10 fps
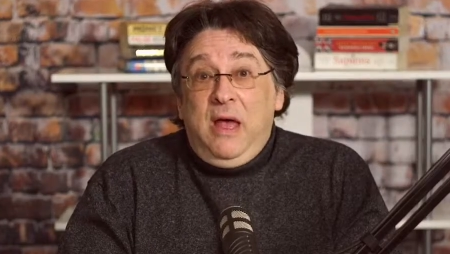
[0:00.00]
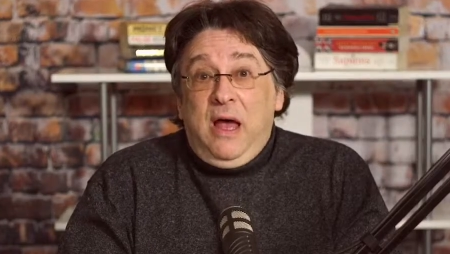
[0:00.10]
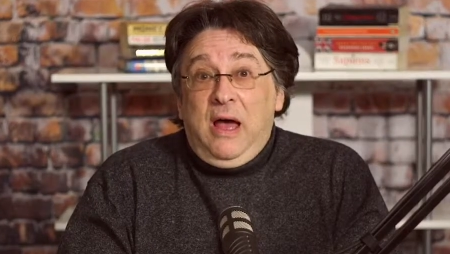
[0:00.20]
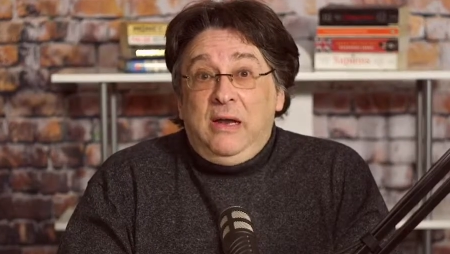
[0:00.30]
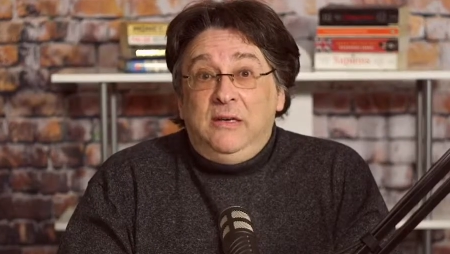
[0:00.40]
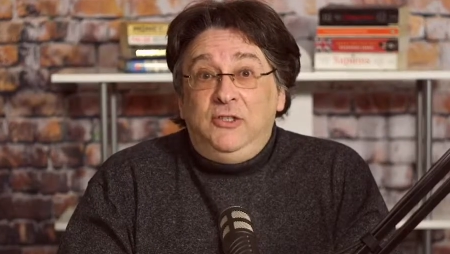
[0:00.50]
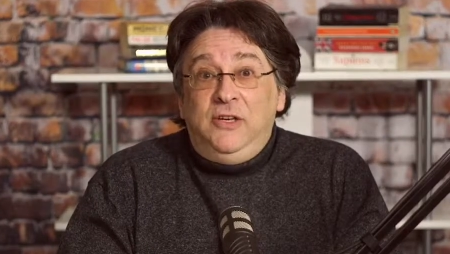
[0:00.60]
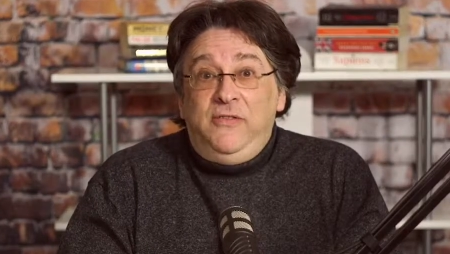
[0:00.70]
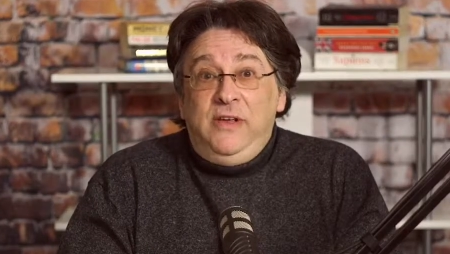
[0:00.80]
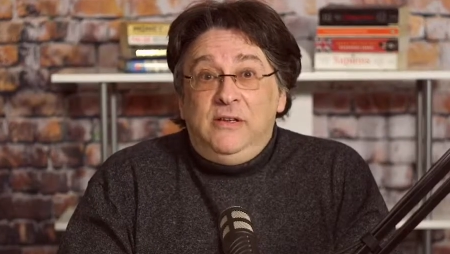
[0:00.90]
and
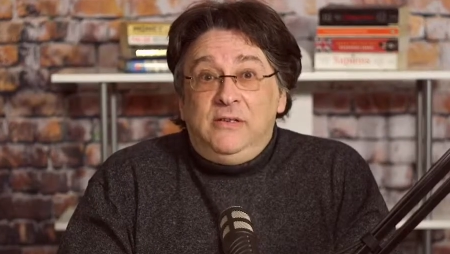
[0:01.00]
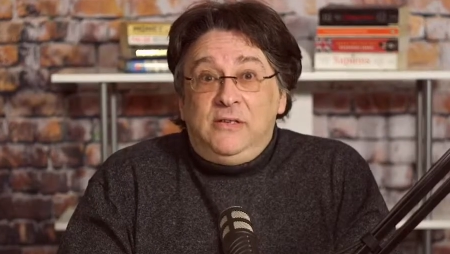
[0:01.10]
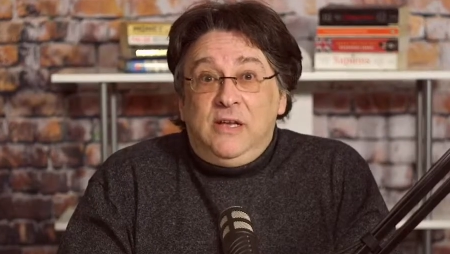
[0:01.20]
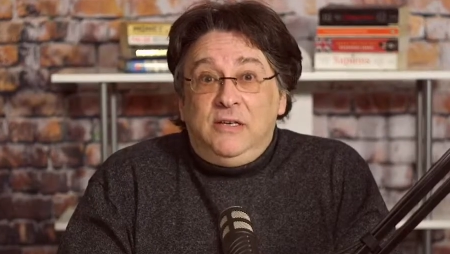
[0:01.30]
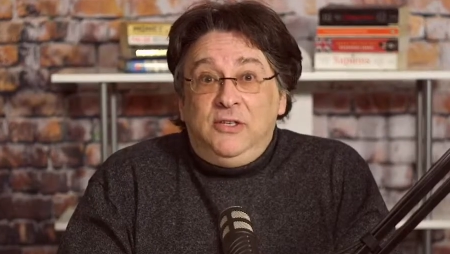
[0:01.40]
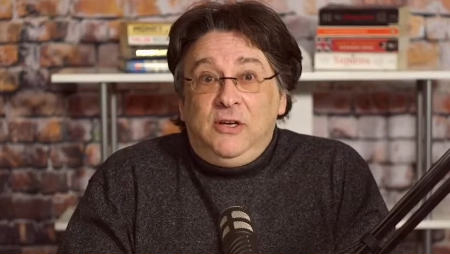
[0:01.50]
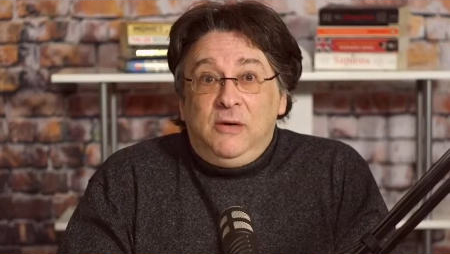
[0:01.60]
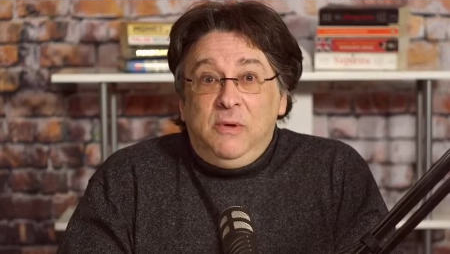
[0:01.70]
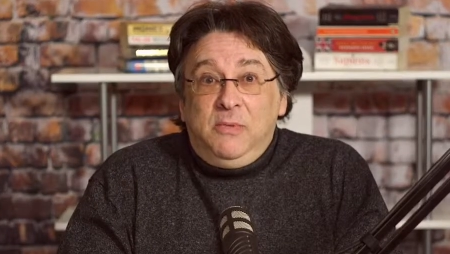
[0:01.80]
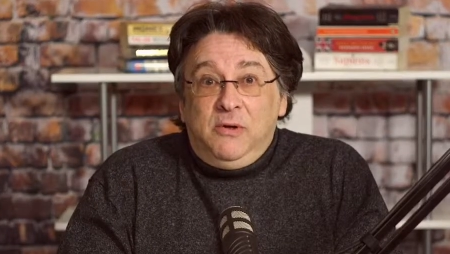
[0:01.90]
she feels that she
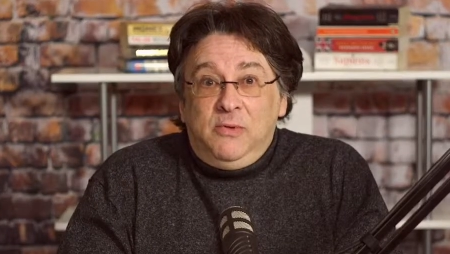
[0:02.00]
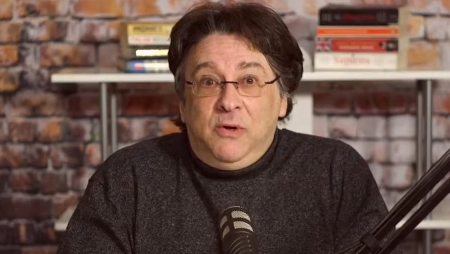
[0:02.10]
can't be bothered